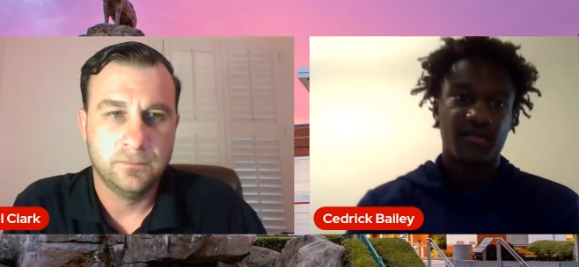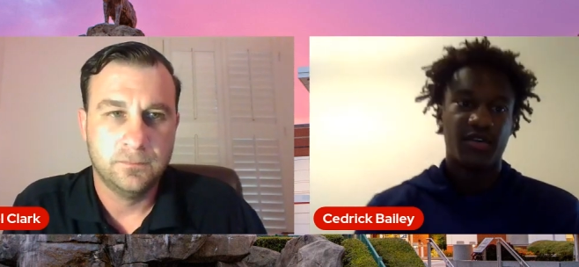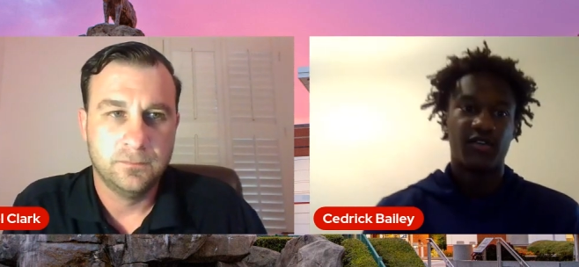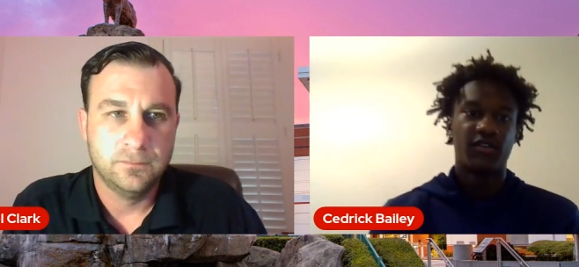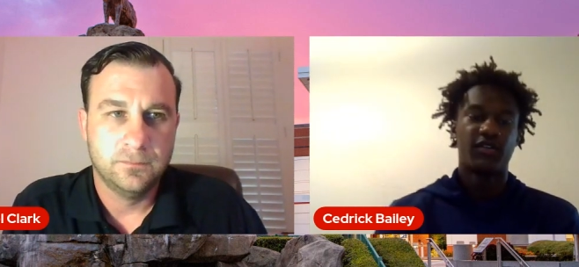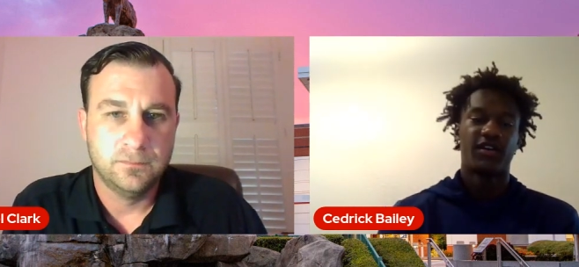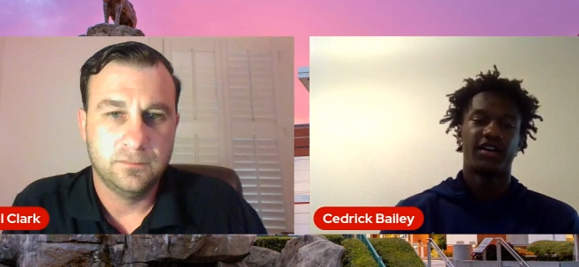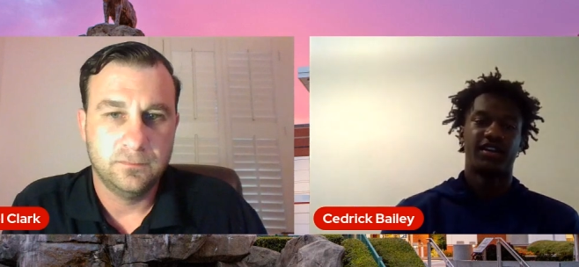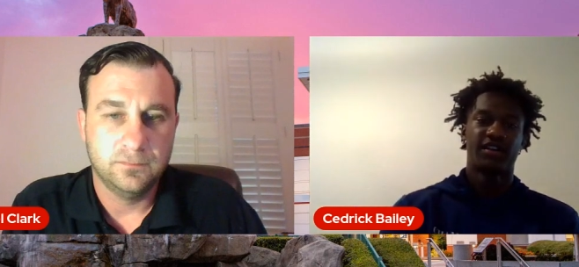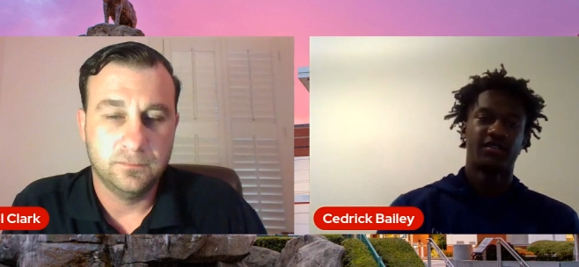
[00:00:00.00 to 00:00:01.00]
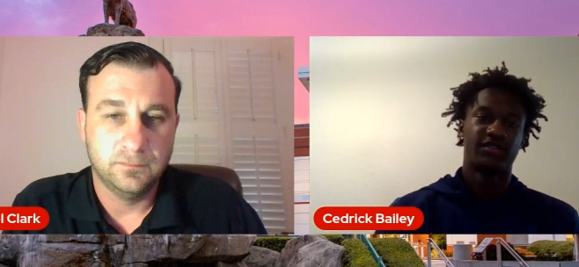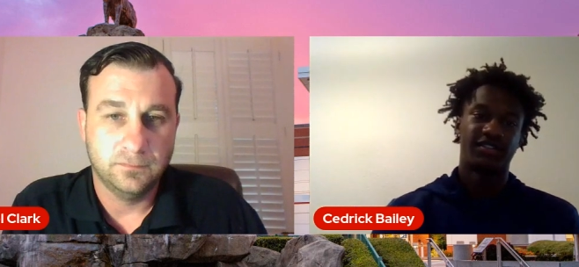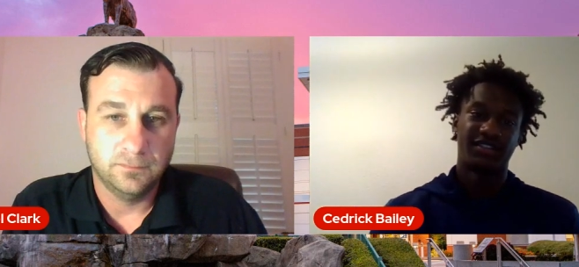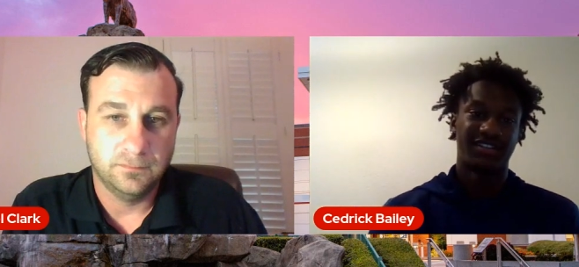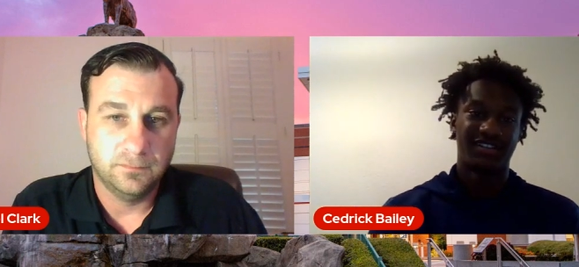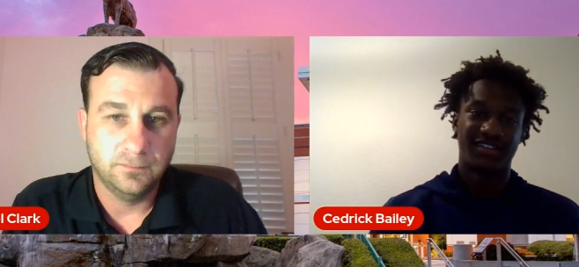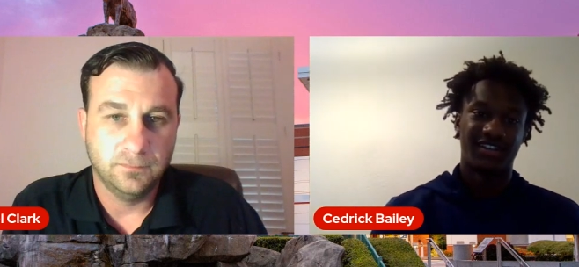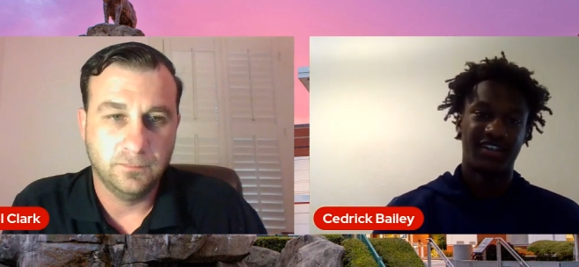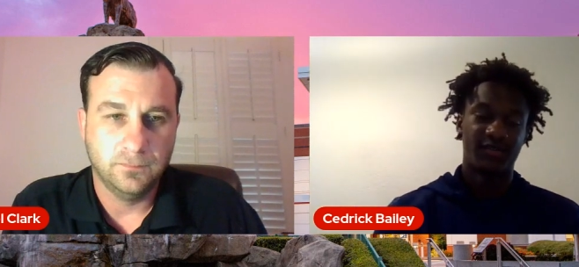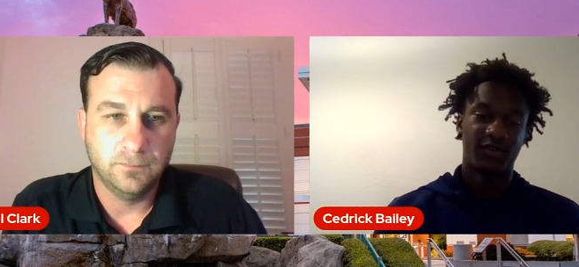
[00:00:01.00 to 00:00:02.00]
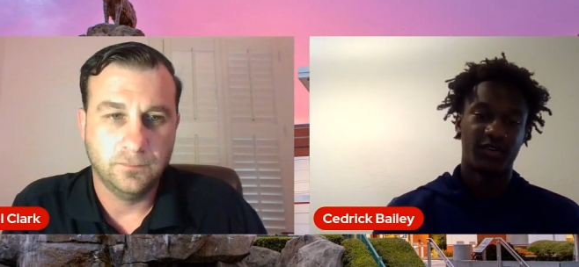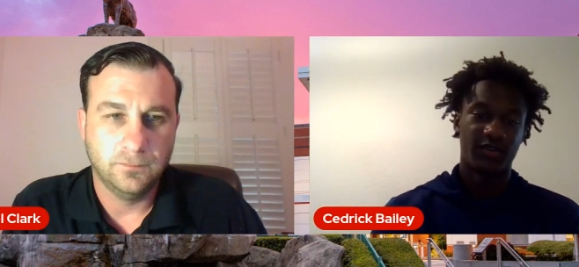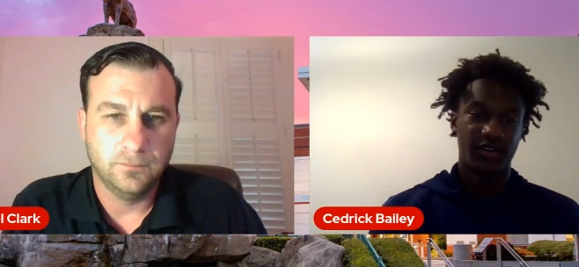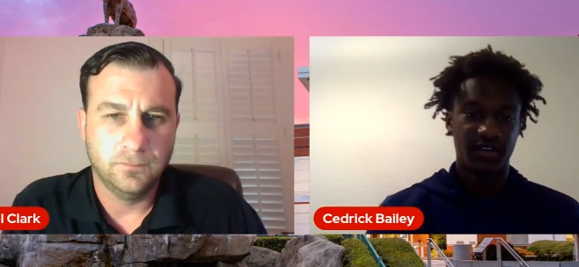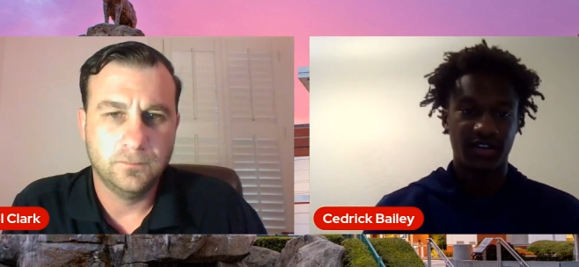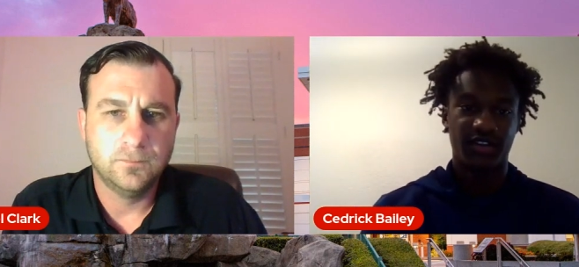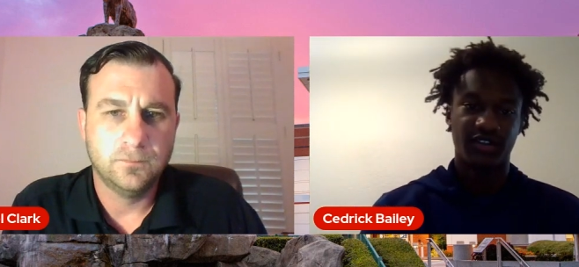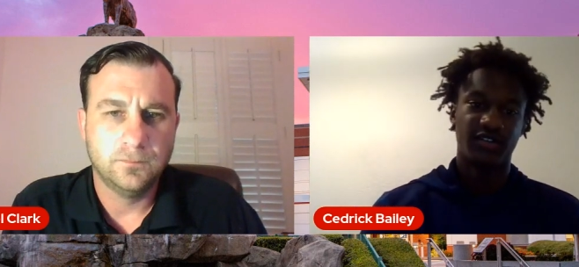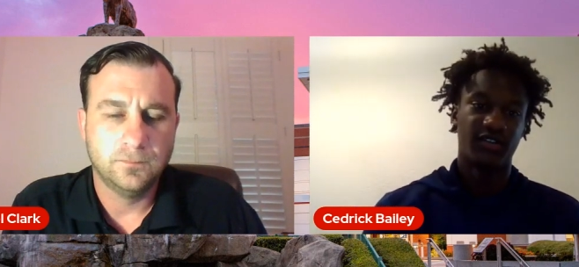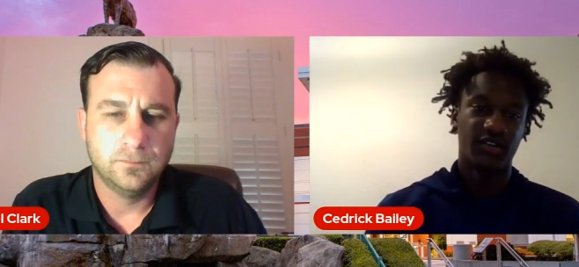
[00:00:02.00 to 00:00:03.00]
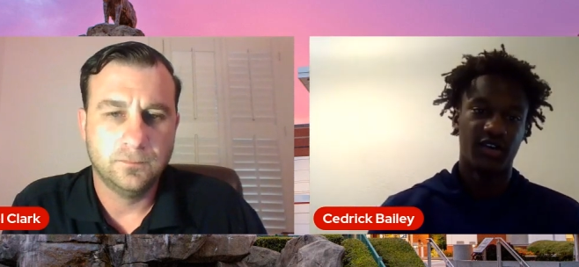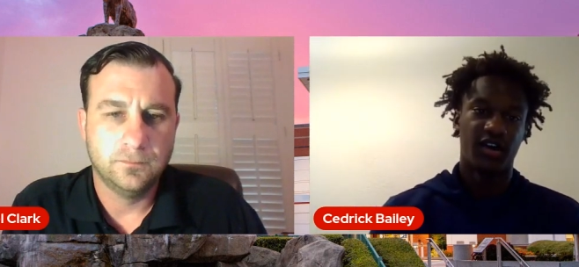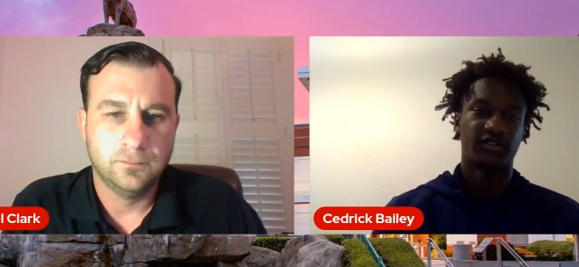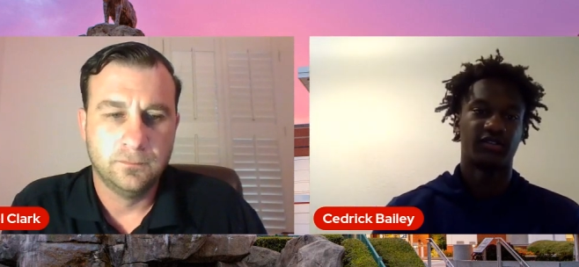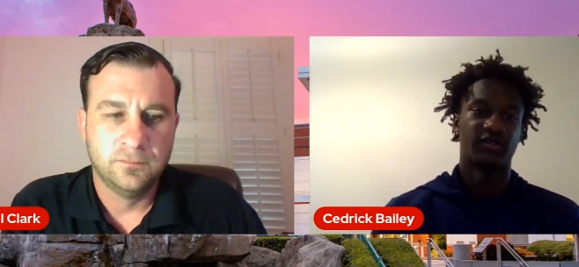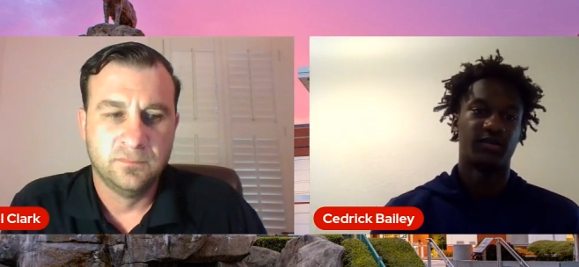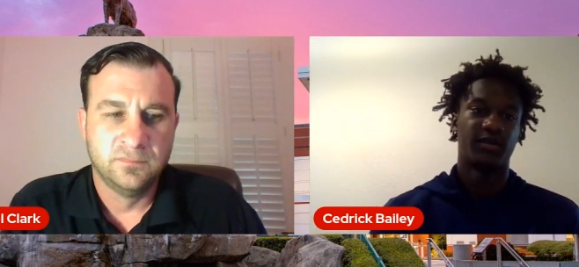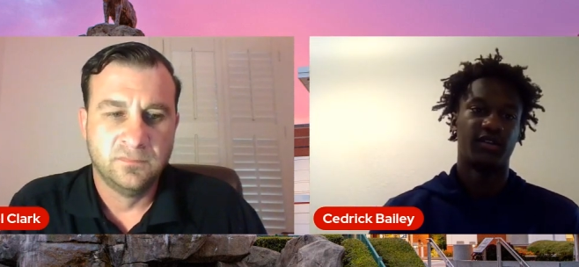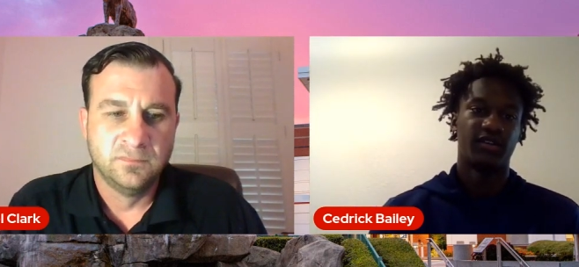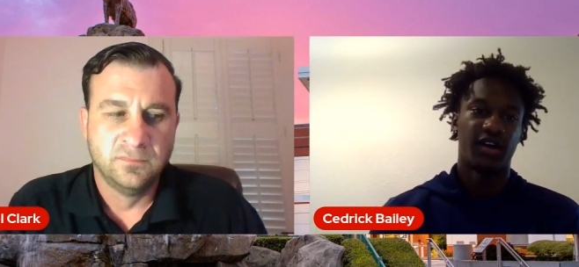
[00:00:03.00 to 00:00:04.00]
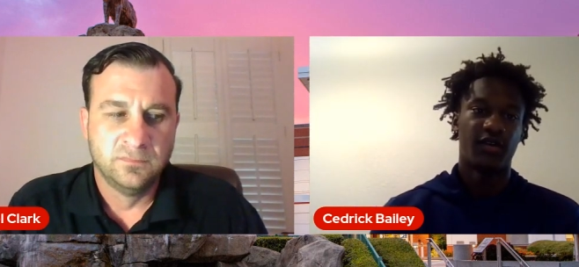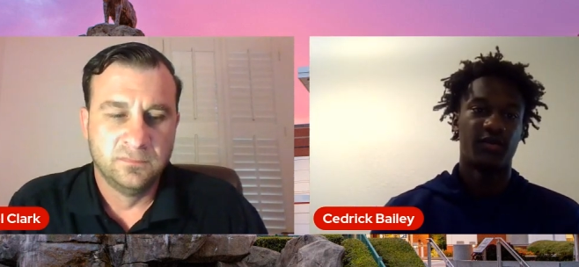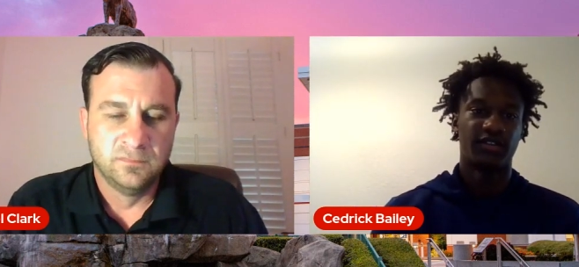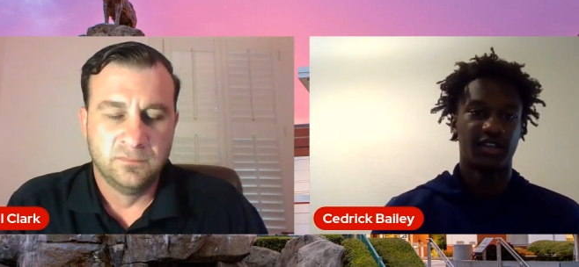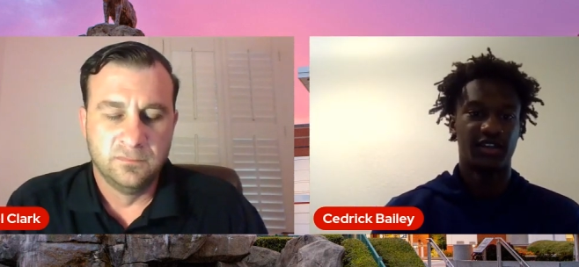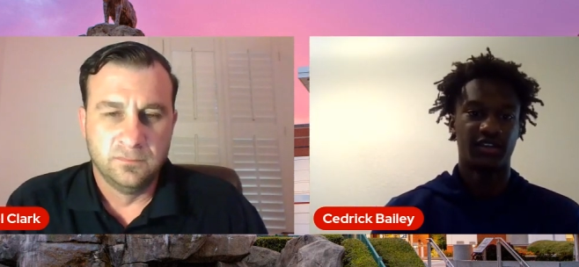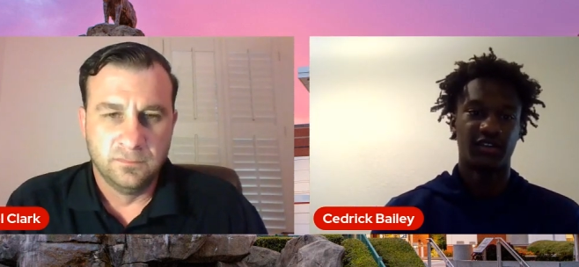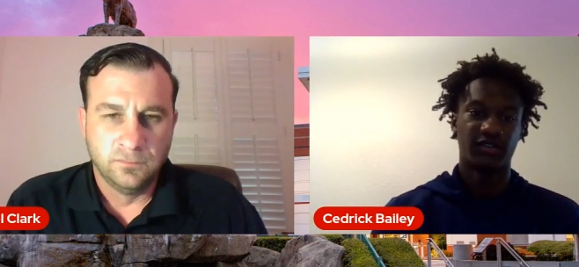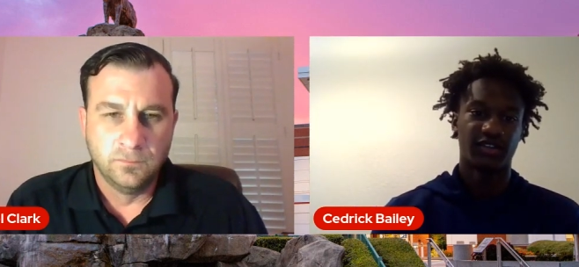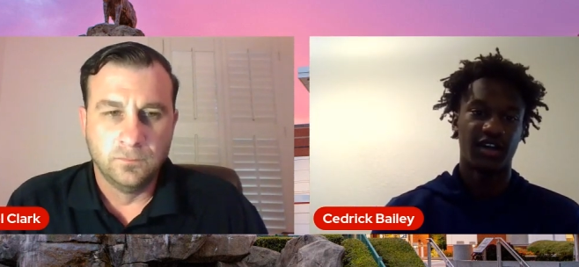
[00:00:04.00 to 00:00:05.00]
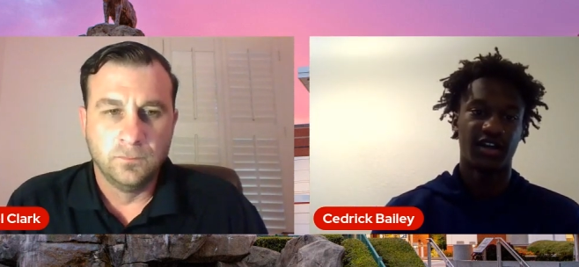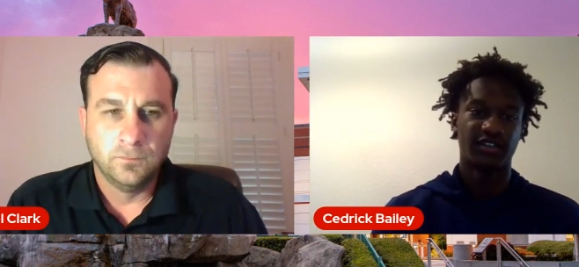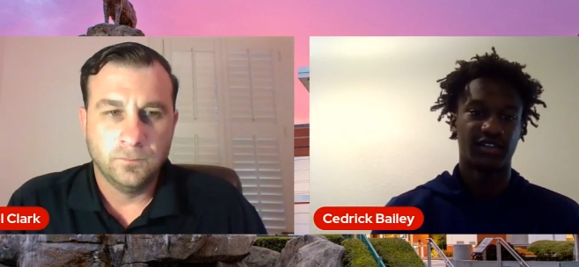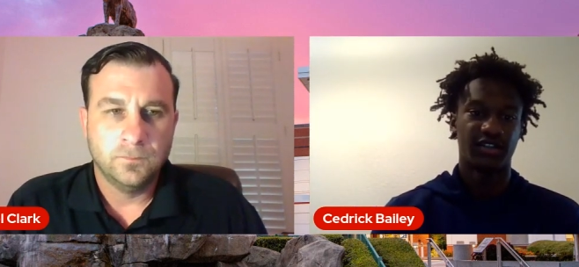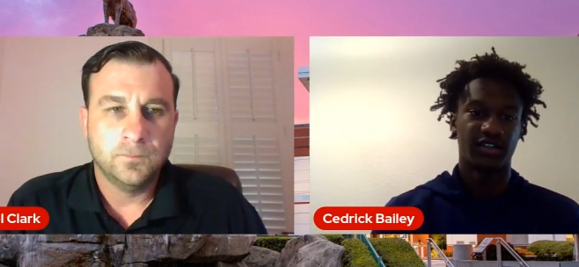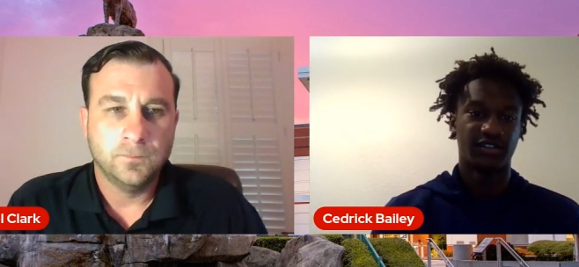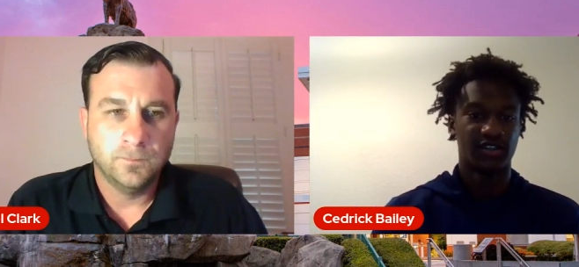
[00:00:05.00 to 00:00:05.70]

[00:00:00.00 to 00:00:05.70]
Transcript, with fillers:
Speaker 1: My role right now is to, to keep recruiting, and you know, I was going I wanted to get those guys uh,